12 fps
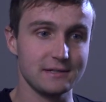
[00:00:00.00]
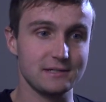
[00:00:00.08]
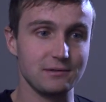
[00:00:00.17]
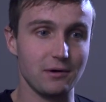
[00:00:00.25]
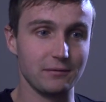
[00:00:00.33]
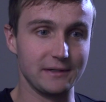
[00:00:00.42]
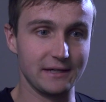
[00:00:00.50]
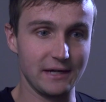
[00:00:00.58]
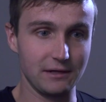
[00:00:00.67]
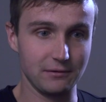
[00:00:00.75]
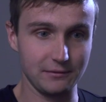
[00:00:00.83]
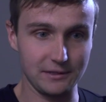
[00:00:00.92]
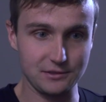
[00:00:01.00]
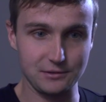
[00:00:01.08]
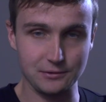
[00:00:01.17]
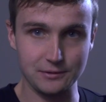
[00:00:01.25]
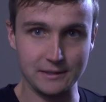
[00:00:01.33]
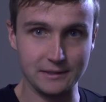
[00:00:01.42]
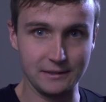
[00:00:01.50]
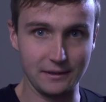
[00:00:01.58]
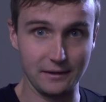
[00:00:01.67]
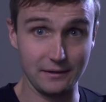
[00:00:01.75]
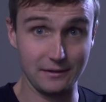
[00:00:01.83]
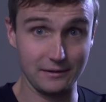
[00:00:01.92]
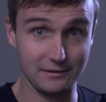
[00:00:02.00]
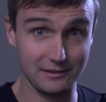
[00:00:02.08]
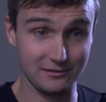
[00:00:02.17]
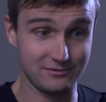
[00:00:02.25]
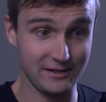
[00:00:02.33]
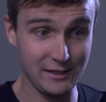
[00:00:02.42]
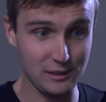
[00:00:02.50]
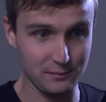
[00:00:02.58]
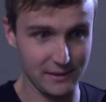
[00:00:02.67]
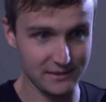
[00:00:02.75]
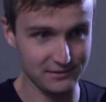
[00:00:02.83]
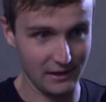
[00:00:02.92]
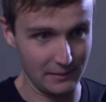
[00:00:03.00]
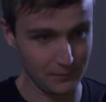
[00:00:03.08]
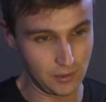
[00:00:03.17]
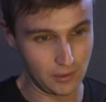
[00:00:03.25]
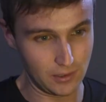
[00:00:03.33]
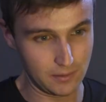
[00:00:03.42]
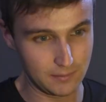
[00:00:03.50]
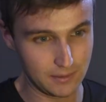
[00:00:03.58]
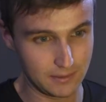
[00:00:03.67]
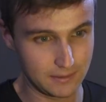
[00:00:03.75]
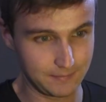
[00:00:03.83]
See what we get when we screw in the fake bedtime bulb.